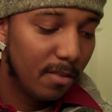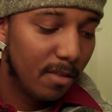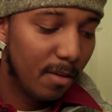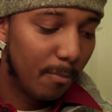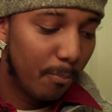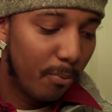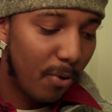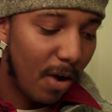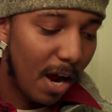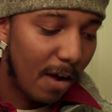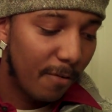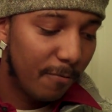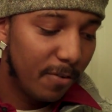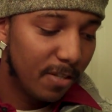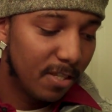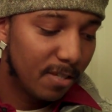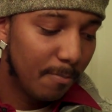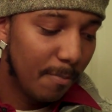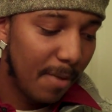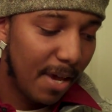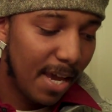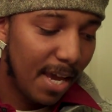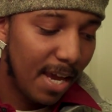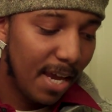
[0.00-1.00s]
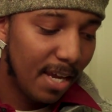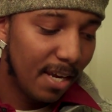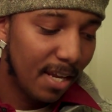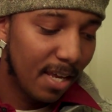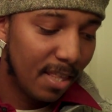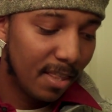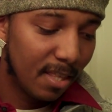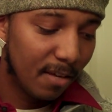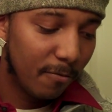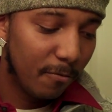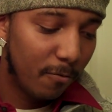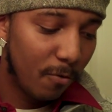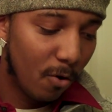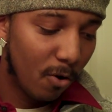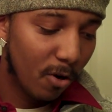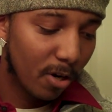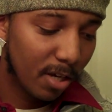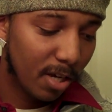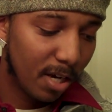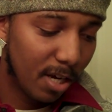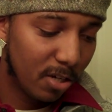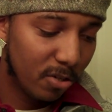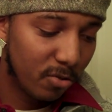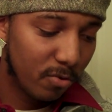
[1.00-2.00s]
the profits made in the
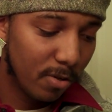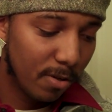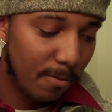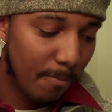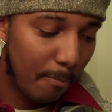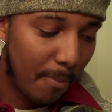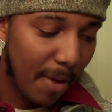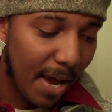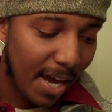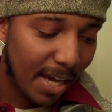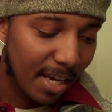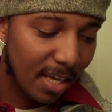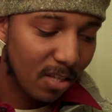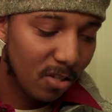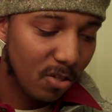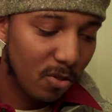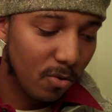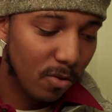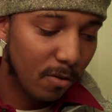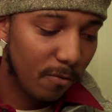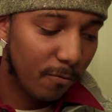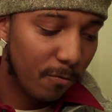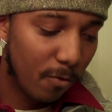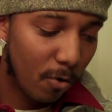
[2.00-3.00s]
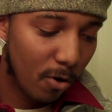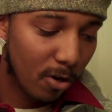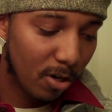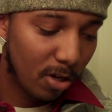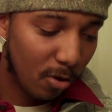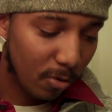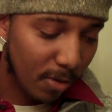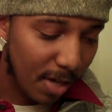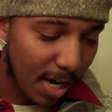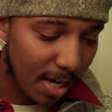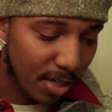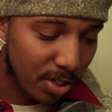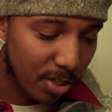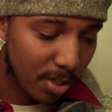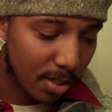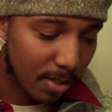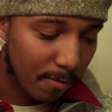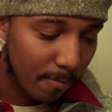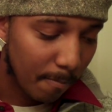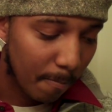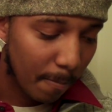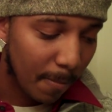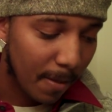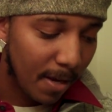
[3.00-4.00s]
foreign country back into the foreign
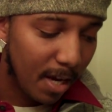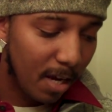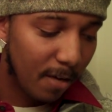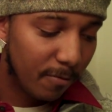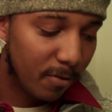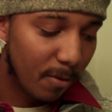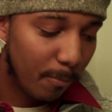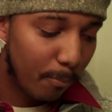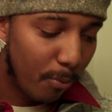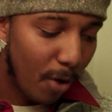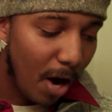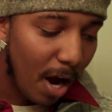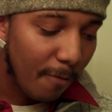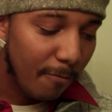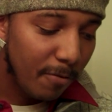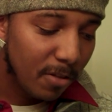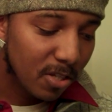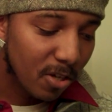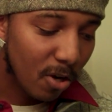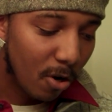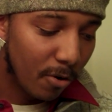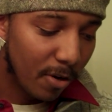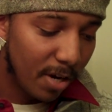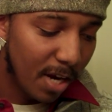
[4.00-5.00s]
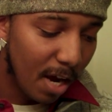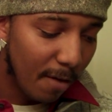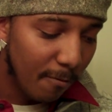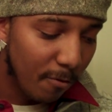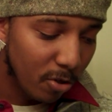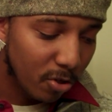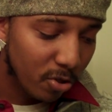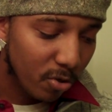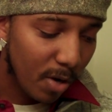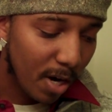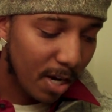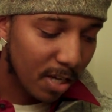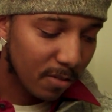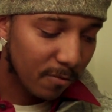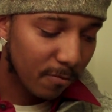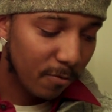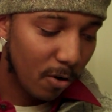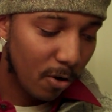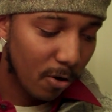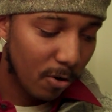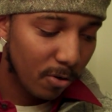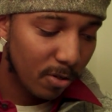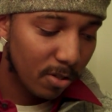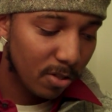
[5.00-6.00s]
location. If the profits are never
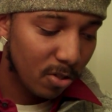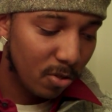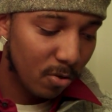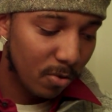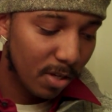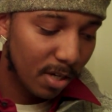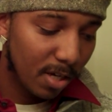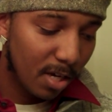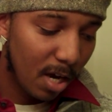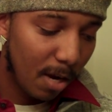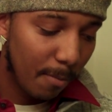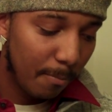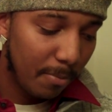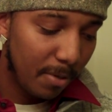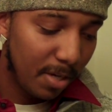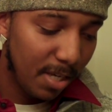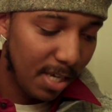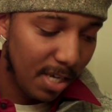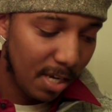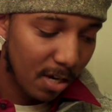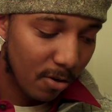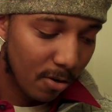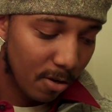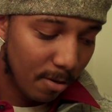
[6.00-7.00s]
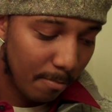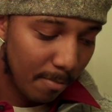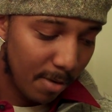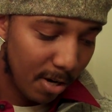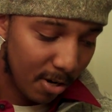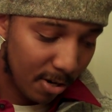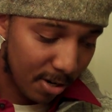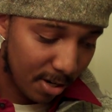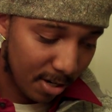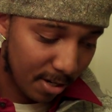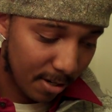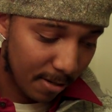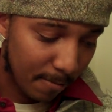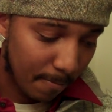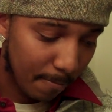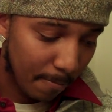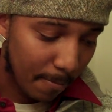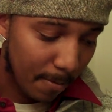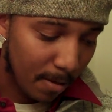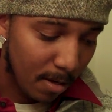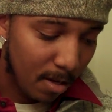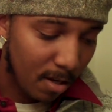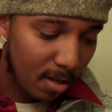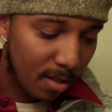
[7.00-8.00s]
transferred to the company here in America,
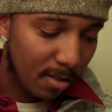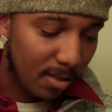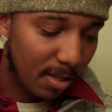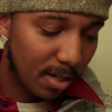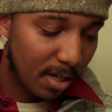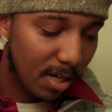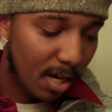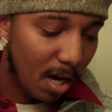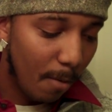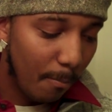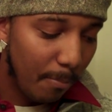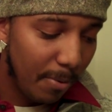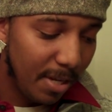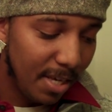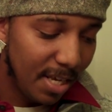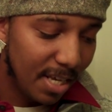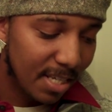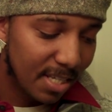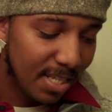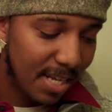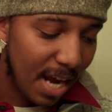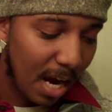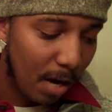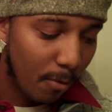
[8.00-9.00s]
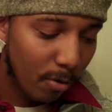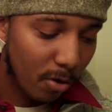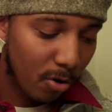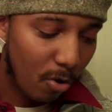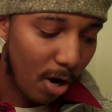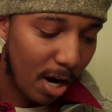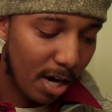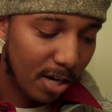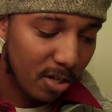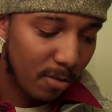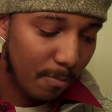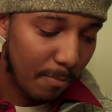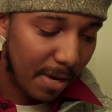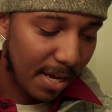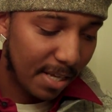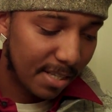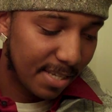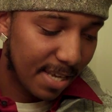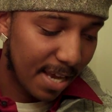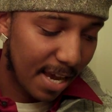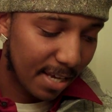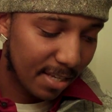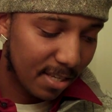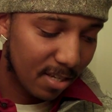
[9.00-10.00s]
the company is not required to pay
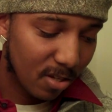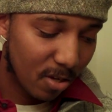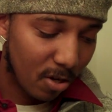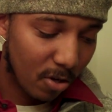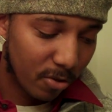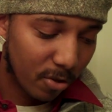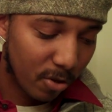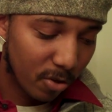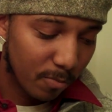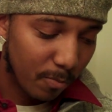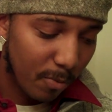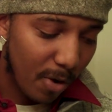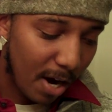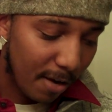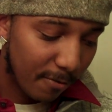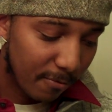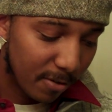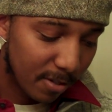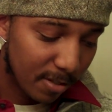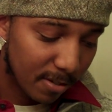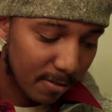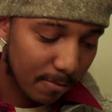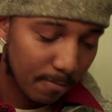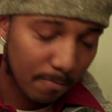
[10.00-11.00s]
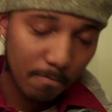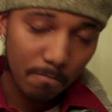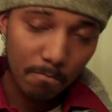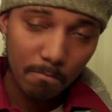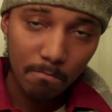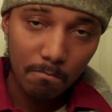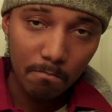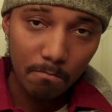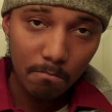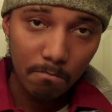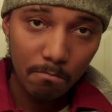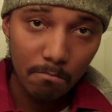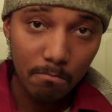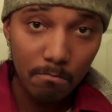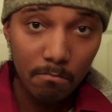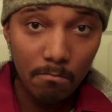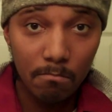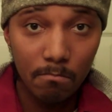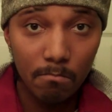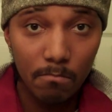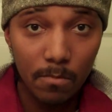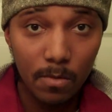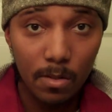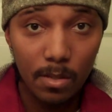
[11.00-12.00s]
taxes on those profits.
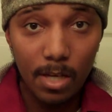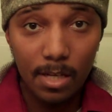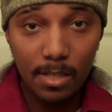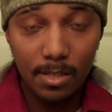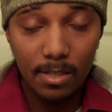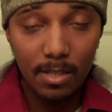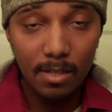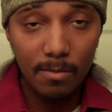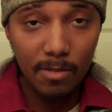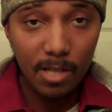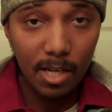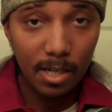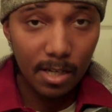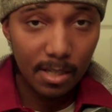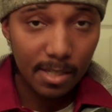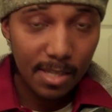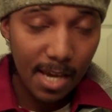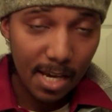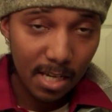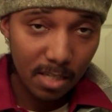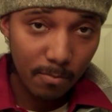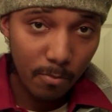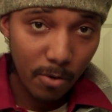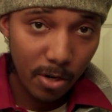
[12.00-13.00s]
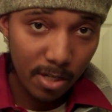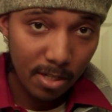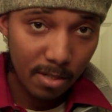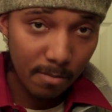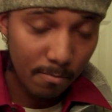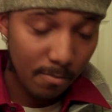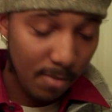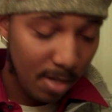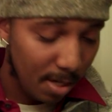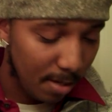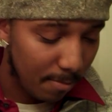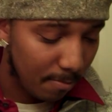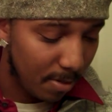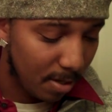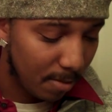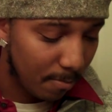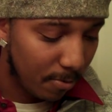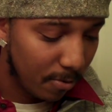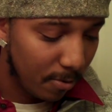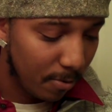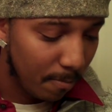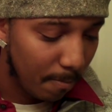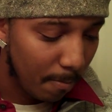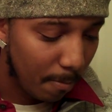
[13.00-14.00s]
That seems like a tax break to me,
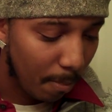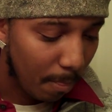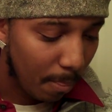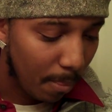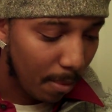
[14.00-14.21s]
people.